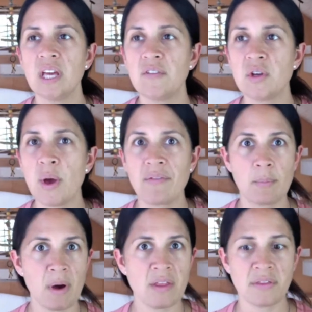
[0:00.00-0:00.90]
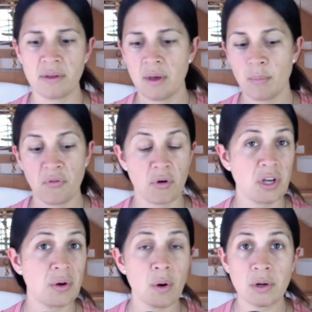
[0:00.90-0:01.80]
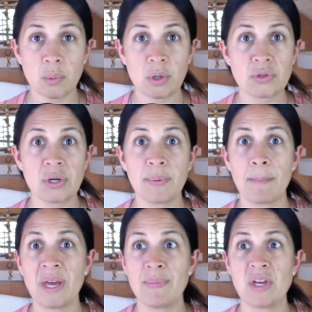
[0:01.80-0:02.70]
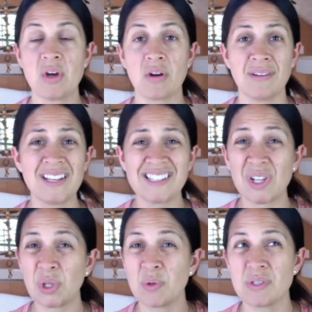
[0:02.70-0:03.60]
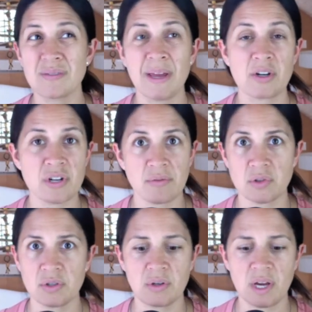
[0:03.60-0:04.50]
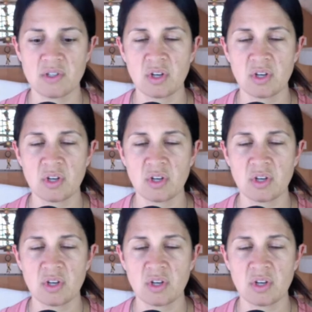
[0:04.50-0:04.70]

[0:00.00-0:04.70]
If you have a month before you go on a road trip, maybe this includes air travel too, you guys.